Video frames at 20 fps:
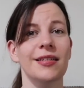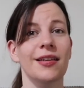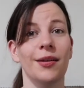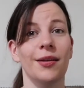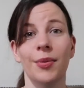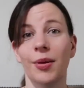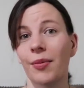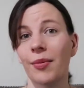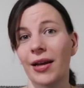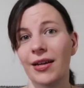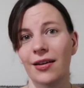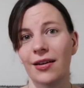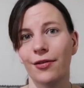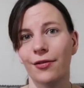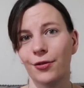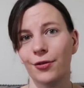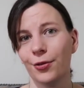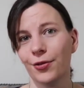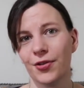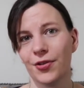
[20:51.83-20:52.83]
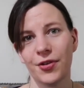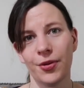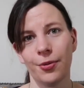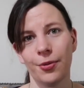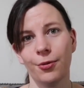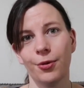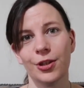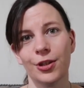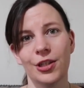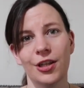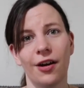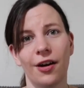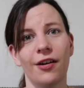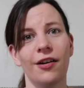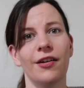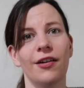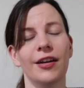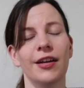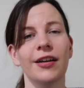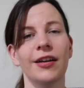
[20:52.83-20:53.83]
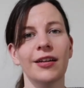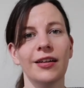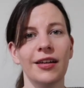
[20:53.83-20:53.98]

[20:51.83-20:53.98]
going to be made out of non-superwash yarn.